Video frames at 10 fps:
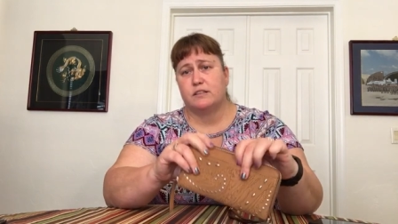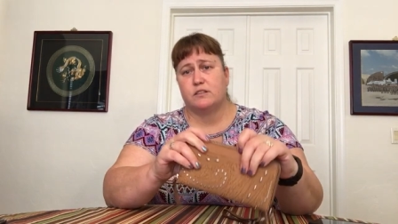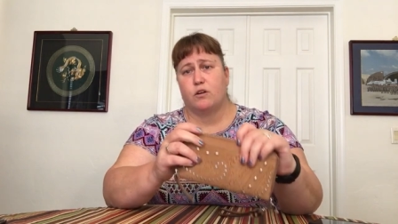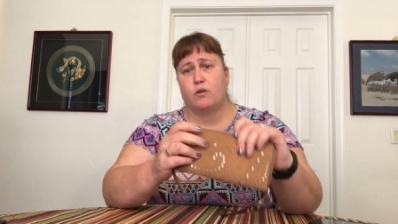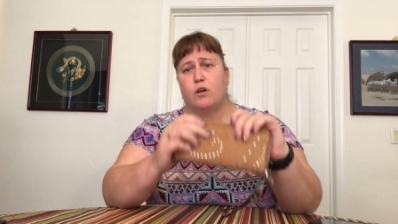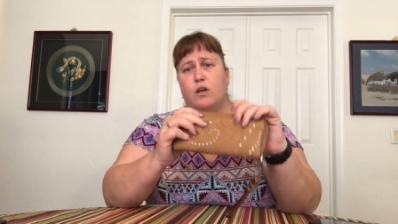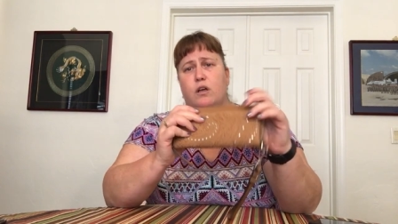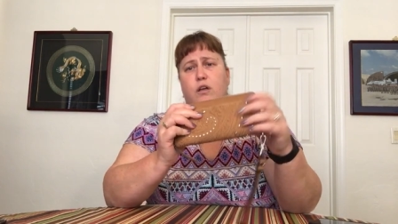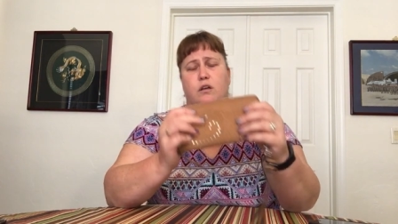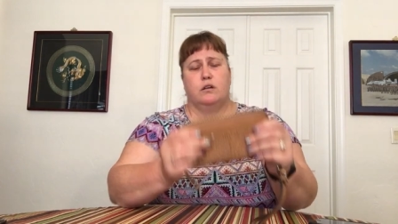So
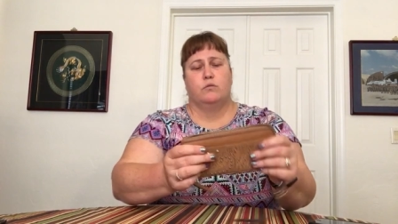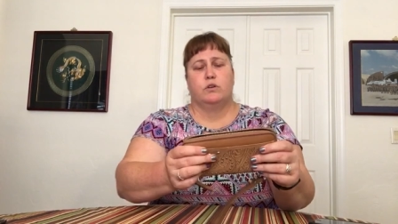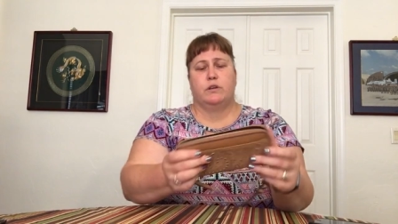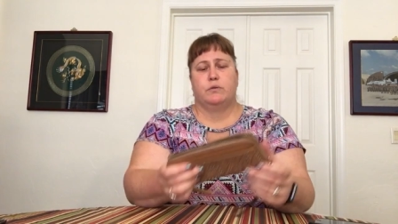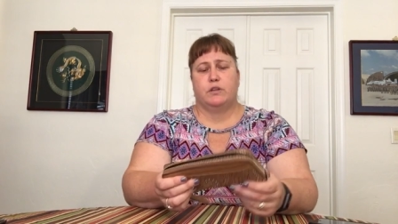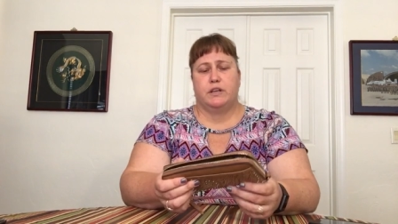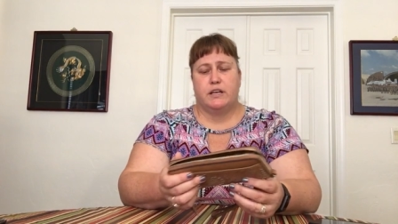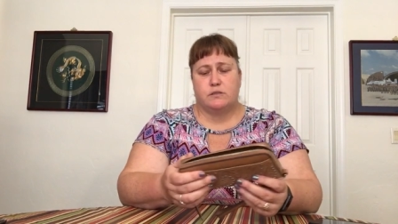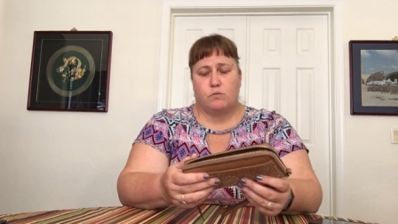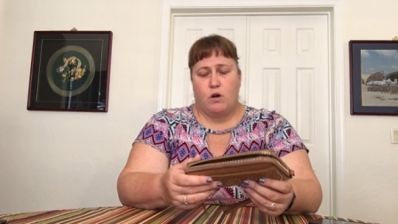really, really
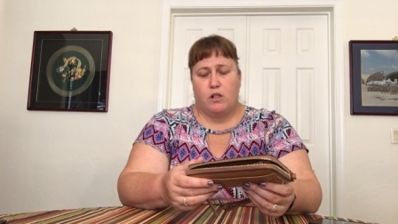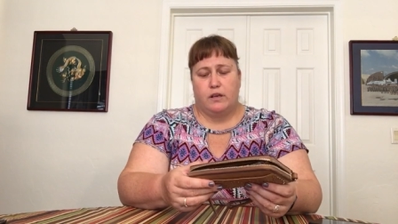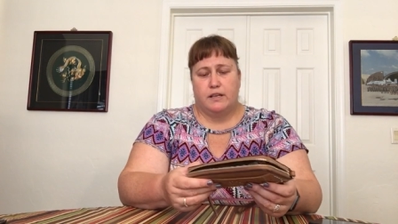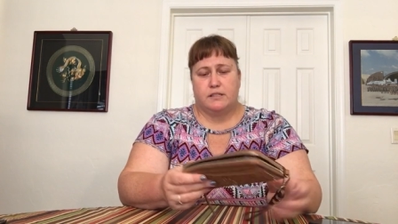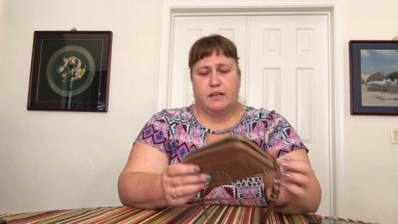nice wallet